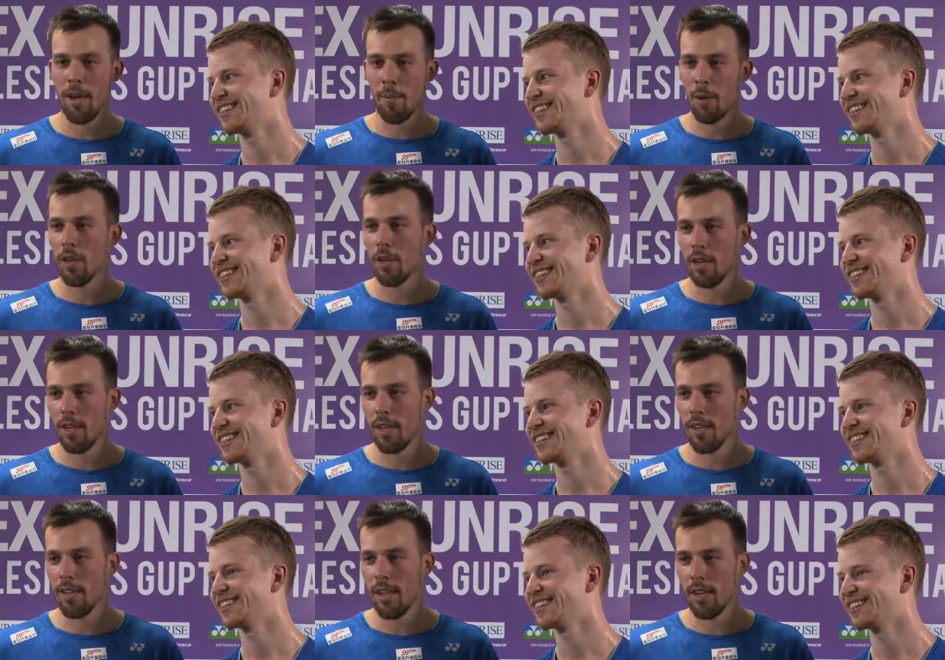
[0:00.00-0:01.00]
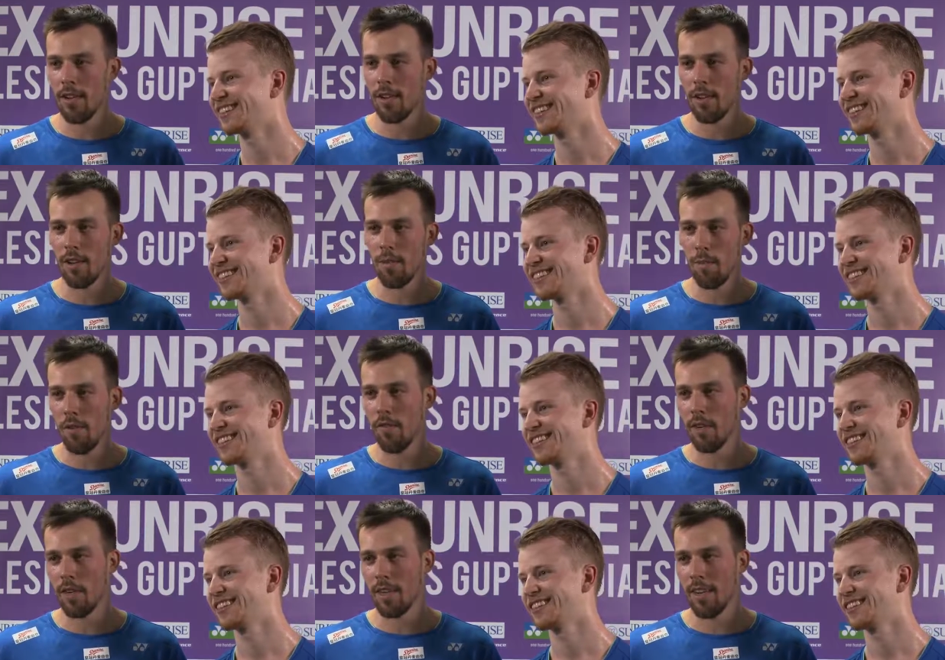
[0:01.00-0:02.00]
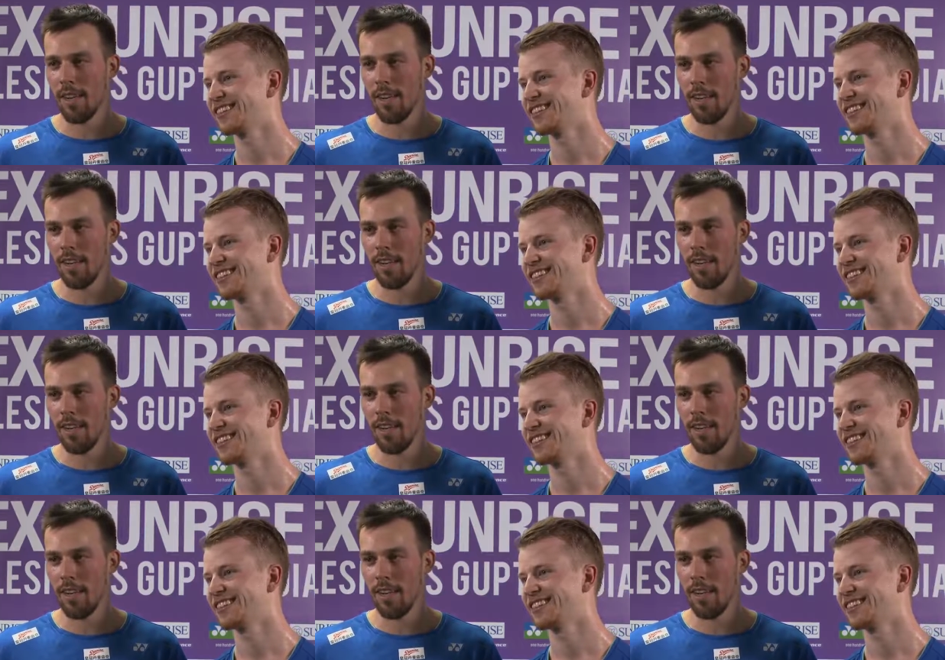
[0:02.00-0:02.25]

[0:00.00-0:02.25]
Speaker 1: a butter chicken. That's uh, the perfect set.